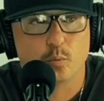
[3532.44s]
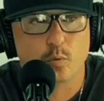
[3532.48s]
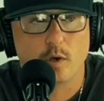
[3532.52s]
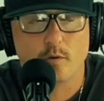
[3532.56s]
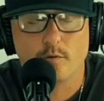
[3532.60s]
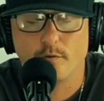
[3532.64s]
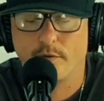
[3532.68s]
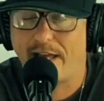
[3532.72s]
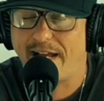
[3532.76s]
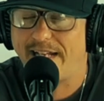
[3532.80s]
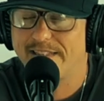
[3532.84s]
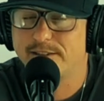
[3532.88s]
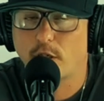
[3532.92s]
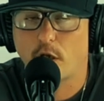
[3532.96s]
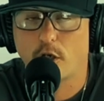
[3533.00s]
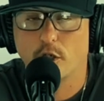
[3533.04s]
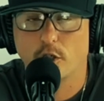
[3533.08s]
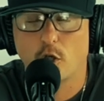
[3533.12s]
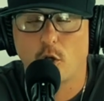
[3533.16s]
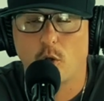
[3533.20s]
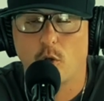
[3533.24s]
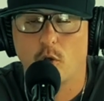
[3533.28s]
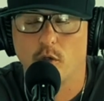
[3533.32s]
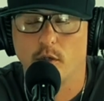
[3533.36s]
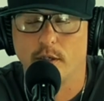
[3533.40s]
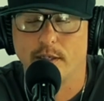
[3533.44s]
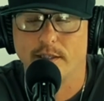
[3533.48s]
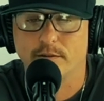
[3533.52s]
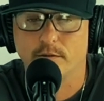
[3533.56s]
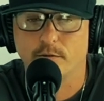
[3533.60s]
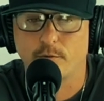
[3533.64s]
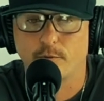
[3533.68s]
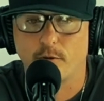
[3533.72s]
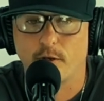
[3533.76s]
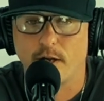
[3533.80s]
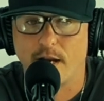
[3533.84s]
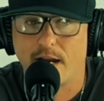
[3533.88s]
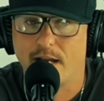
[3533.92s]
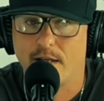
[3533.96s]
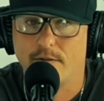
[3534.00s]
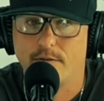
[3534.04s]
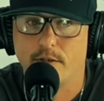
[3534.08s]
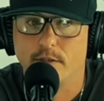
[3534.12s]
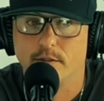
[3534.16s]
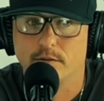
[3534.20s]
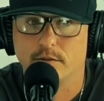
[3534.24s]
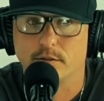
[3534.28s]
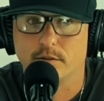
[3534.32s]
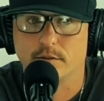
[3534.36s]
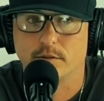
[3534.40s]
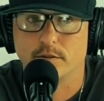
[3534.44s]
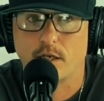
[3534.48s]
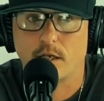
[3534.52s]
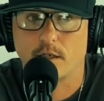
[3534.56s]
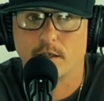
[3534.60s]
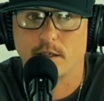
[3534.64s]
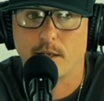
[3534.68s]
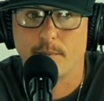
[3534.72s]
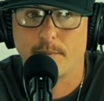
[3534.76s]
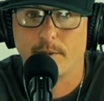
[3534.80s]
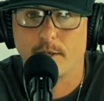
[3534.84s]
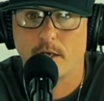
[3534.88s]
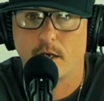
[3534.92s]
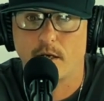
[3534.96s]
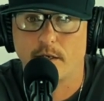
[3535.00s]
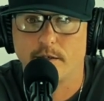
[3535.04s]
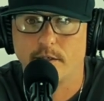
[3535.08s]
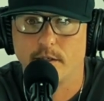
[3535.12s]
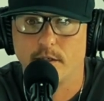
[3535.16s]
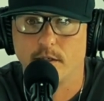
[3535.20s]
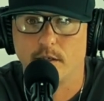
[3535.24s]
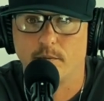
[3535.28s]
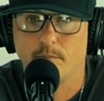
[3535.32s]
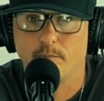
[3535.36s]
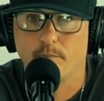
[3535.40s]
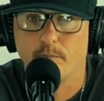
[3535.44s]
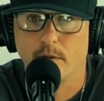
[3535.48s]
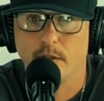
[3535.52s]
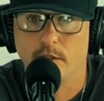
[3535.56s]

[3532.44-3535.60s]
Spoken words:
that's our goal, is for atheists to start coming on here.